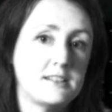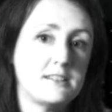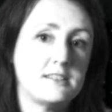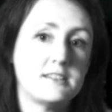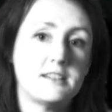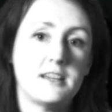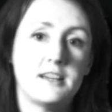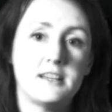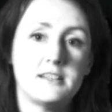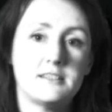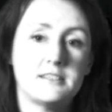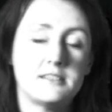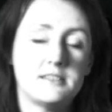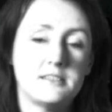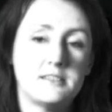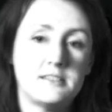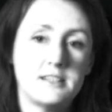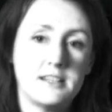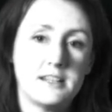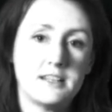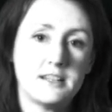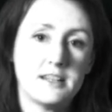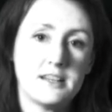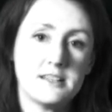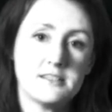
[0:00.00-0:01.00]
States to
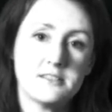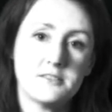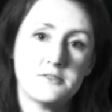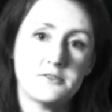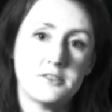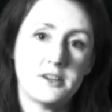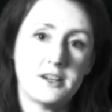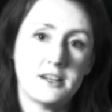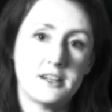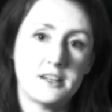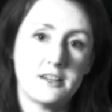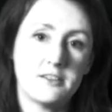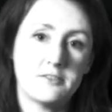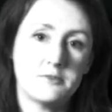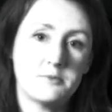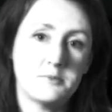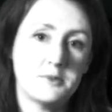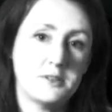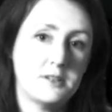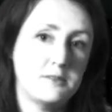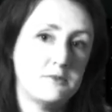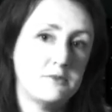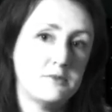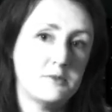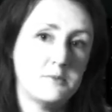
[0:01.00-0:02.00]
declassify government
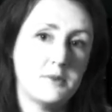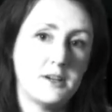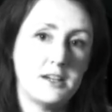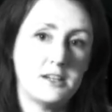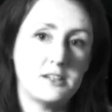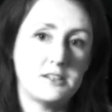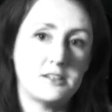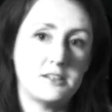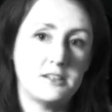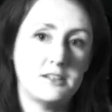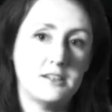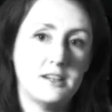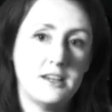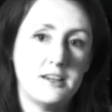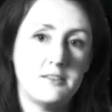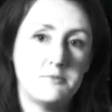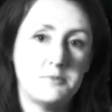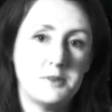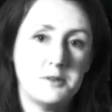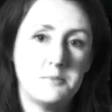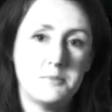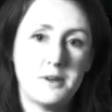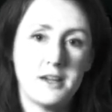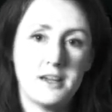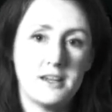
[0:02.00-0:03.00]
information have
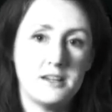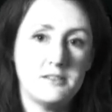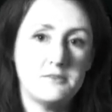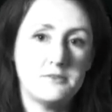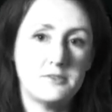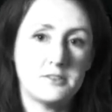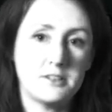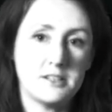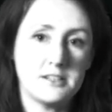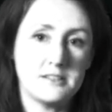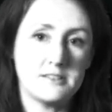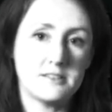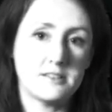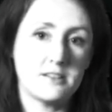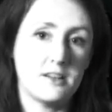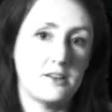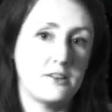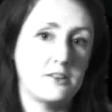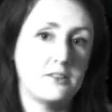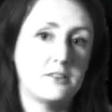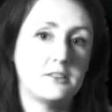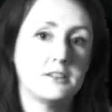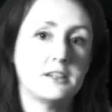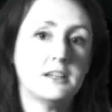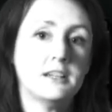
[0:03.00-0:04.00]
been painfully
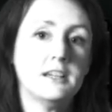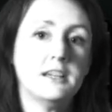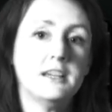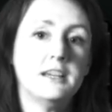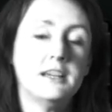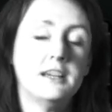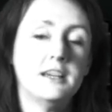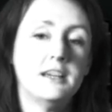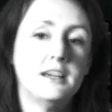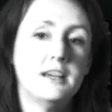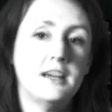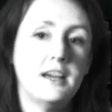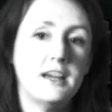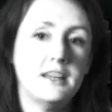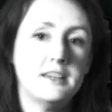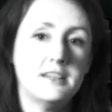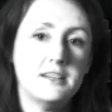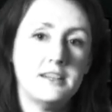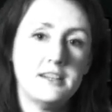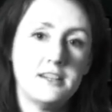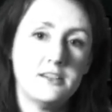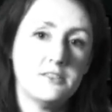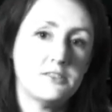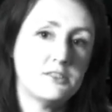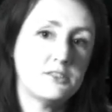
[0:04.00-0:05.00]
slow, and that
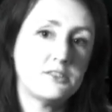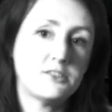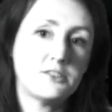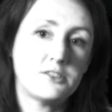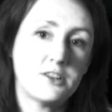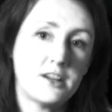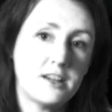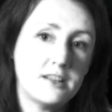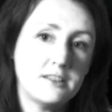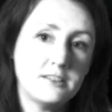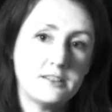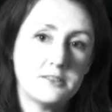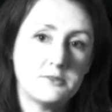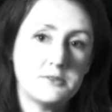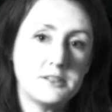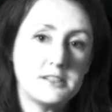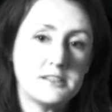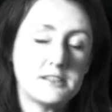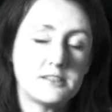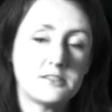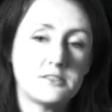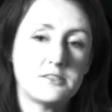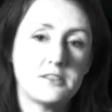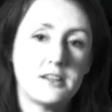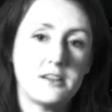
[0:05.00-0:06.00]
here in Australia we
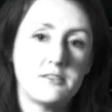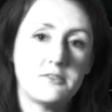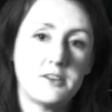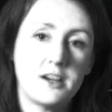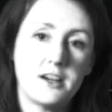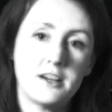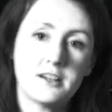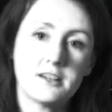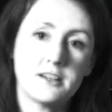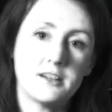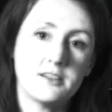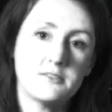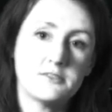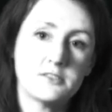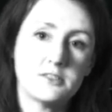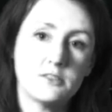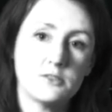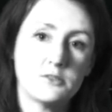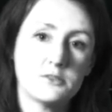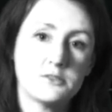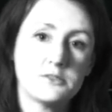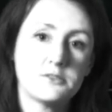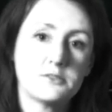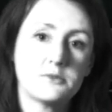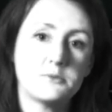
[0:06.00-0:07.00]
still have archives
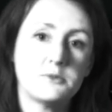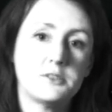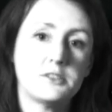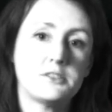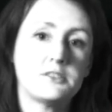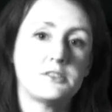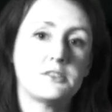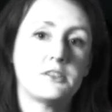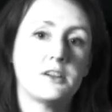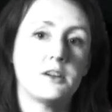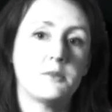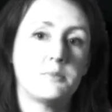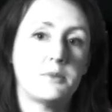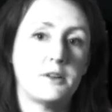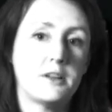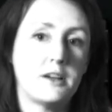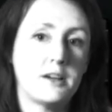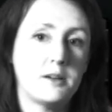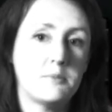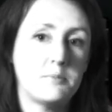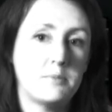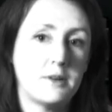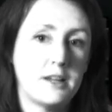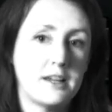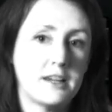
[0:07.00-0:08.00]
laws which apply
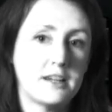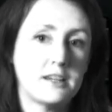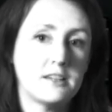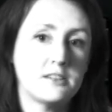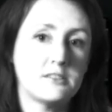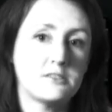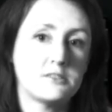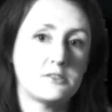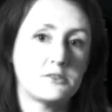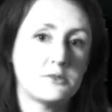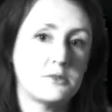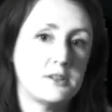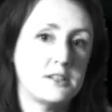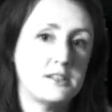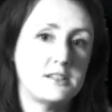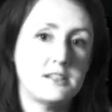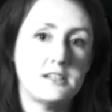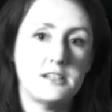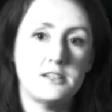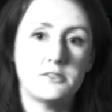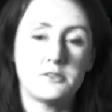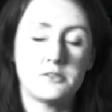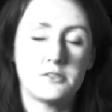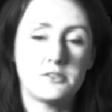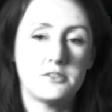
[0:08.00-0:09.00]
blanket
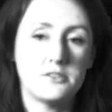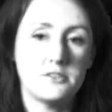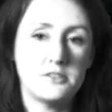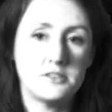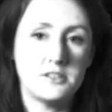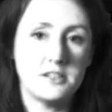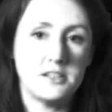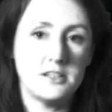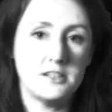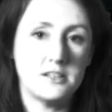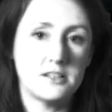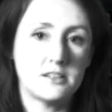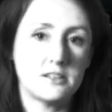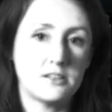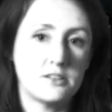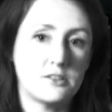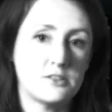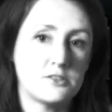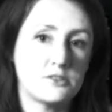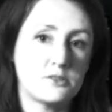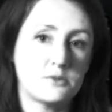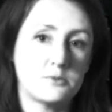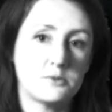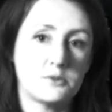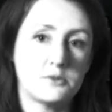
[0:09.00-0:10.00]
20 or 30 year
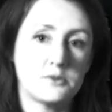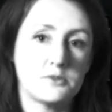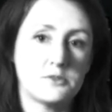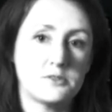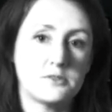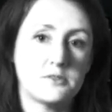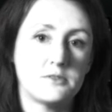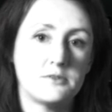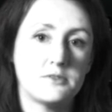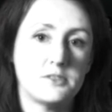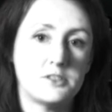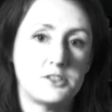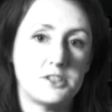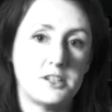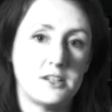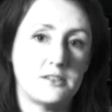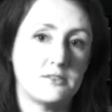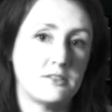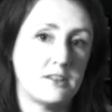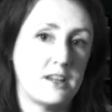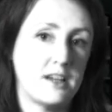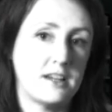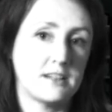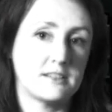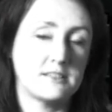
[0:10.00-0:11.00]
closure rules for
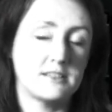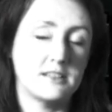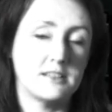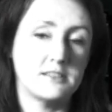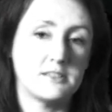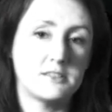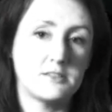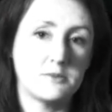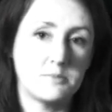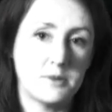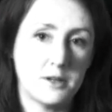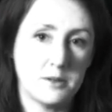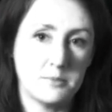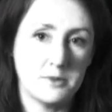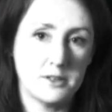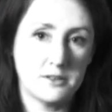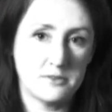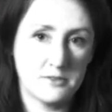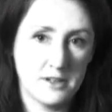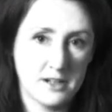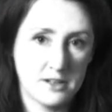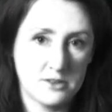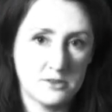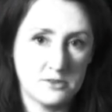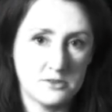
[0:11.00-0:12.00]
general access to public
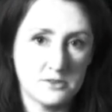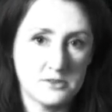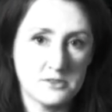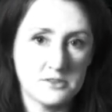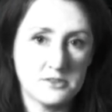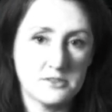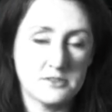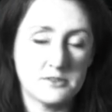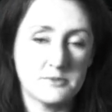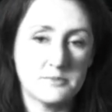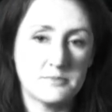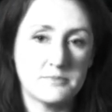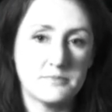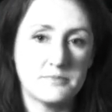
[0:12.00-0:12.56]
records.